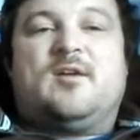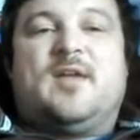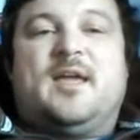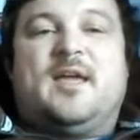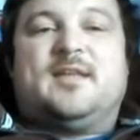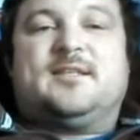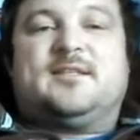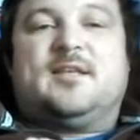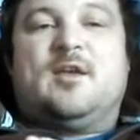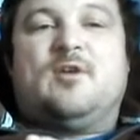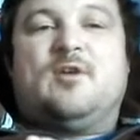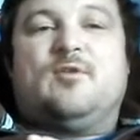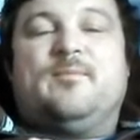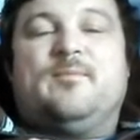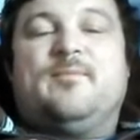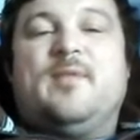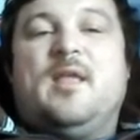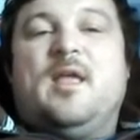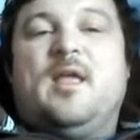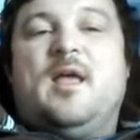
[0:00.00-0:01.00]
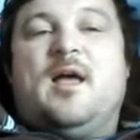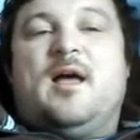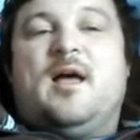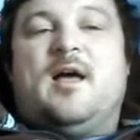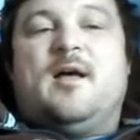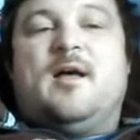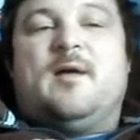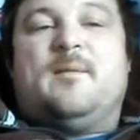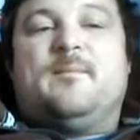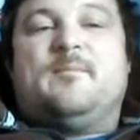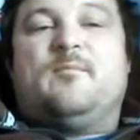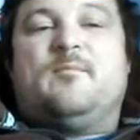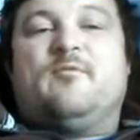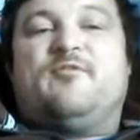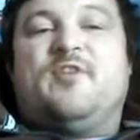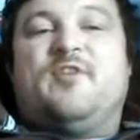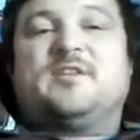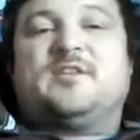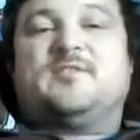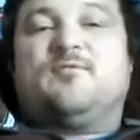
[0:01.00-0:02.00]
Okay, so um,
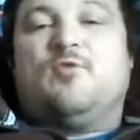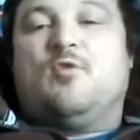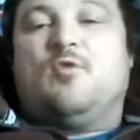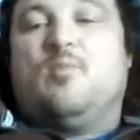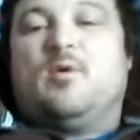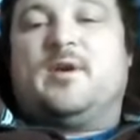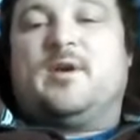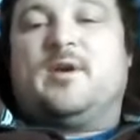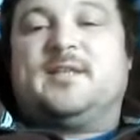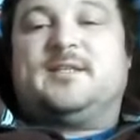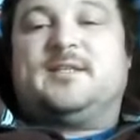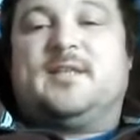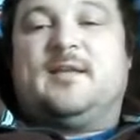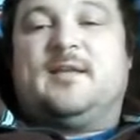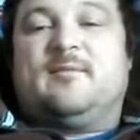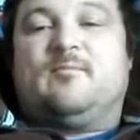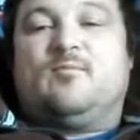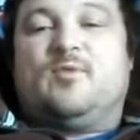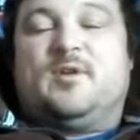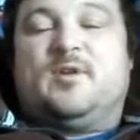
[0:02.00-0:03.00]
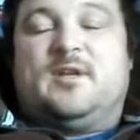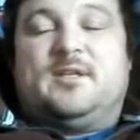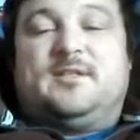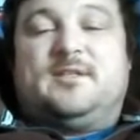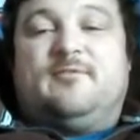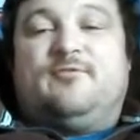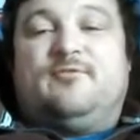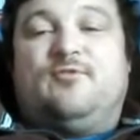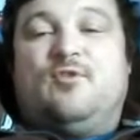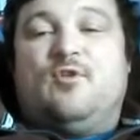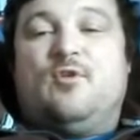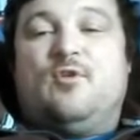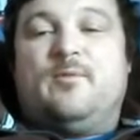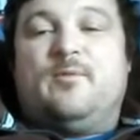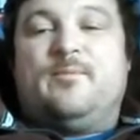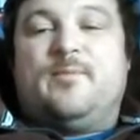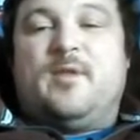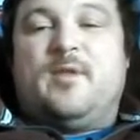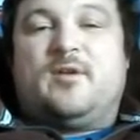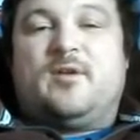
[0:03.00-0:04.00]
first of all, what is it? What is it
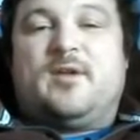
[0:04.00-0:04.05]
for?